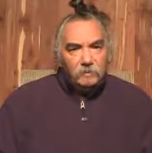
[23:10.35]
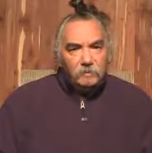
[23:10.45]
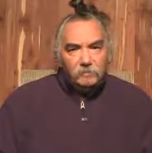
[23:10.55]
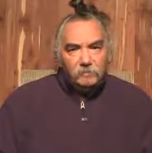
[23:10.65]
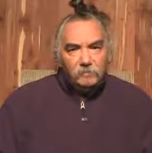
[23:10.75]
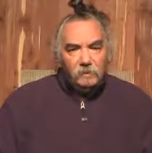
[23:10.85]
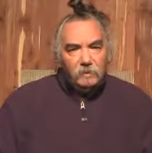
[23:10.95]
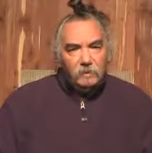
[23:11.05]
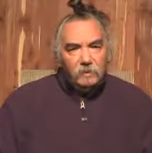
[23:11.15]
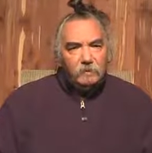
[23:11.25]
um,
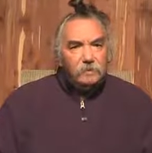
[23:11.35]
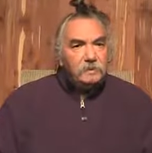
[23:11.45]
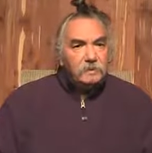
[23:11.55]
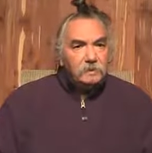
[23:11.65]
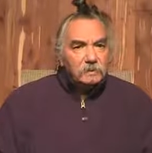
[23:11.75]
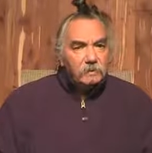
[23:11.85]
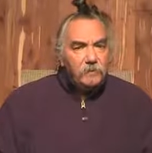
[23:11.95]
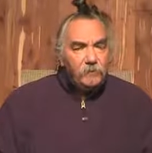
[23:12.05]
his business.